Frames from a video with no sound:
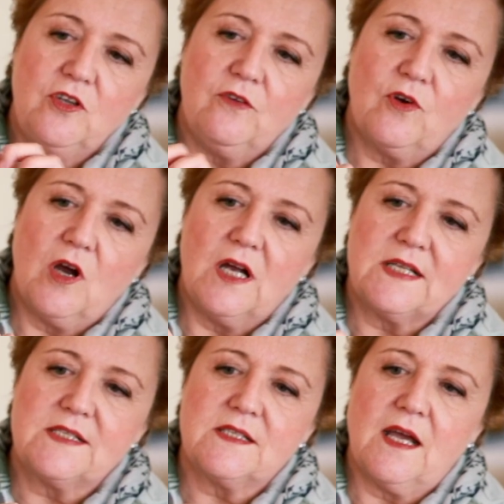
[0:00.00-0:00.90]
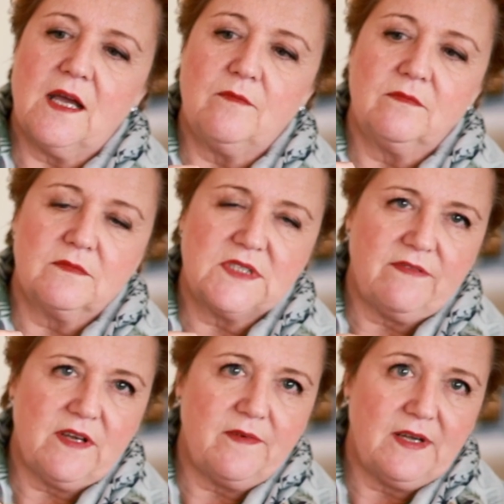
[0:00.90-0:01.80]
You've got
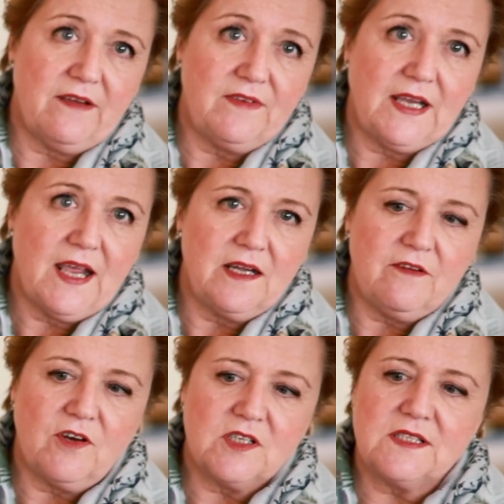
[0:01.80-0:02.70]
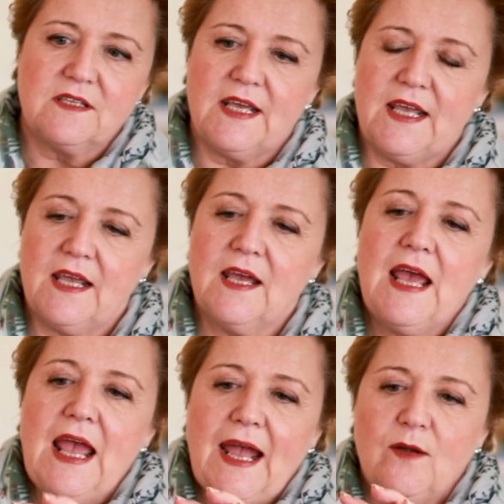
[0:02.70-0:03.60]
some lovely candy floss in there,
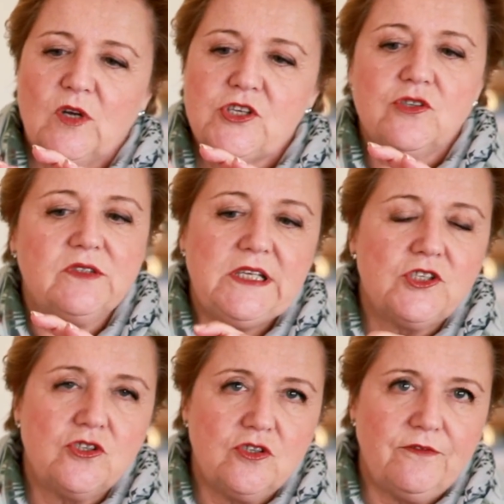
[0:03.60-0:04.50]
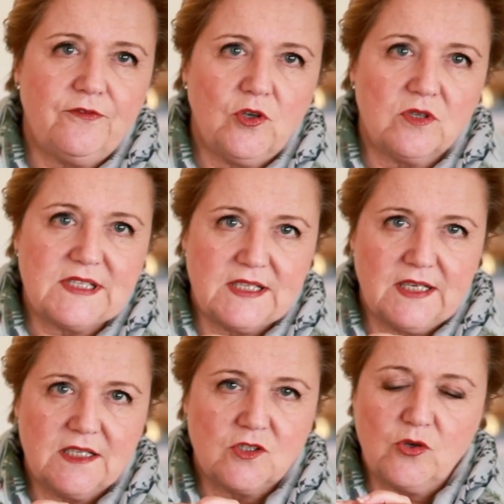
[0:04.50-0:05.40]
and what you'll need to do for your
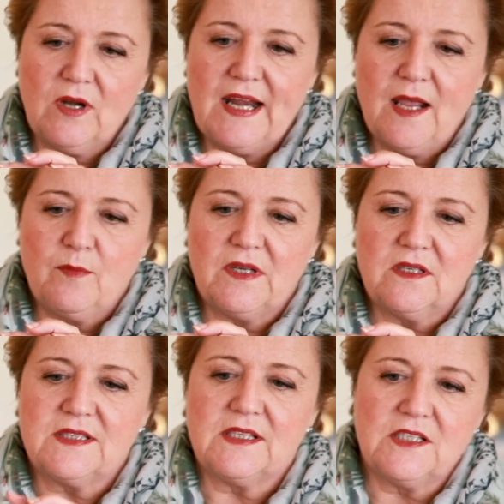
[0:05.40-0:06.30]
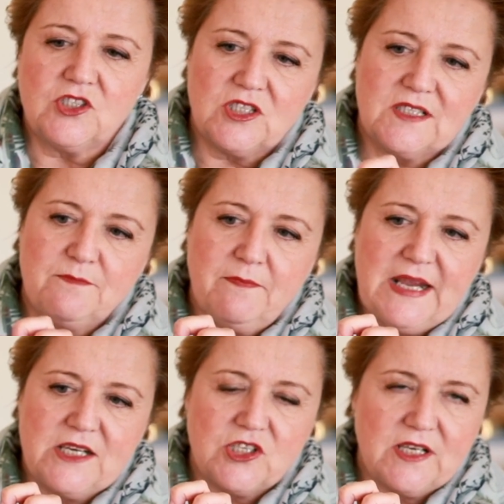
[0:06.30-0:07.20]
stickers or your labels is just
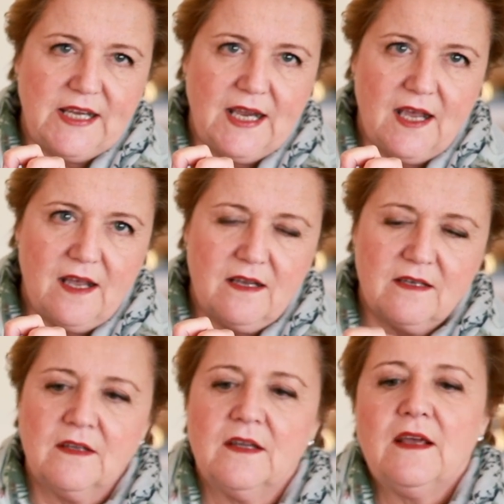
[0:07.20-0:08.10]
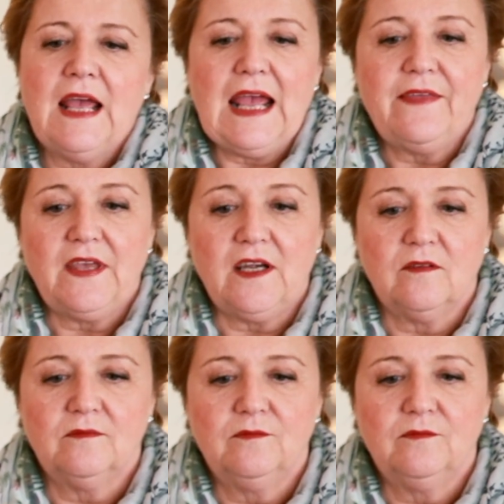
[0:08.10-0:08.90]
measure here, and then